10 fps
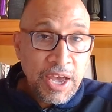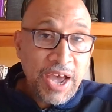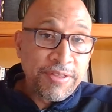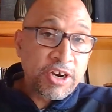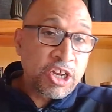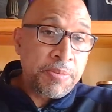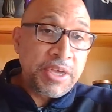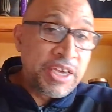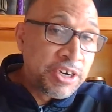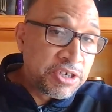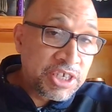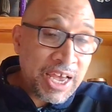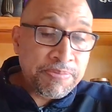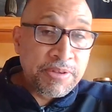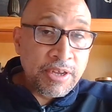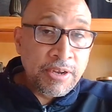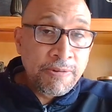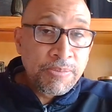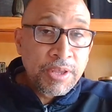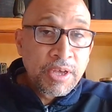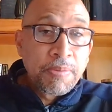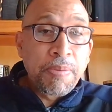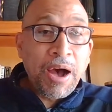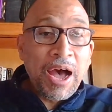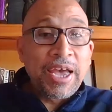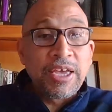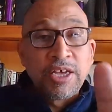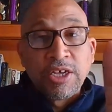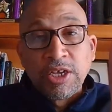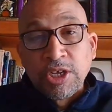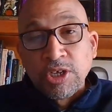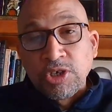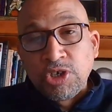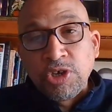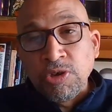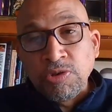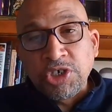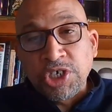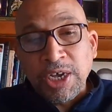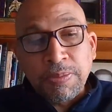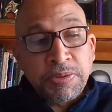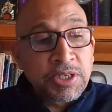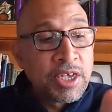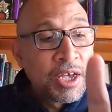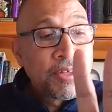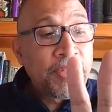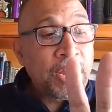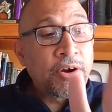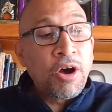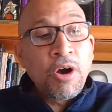And they're going to be intercepted by two ships that are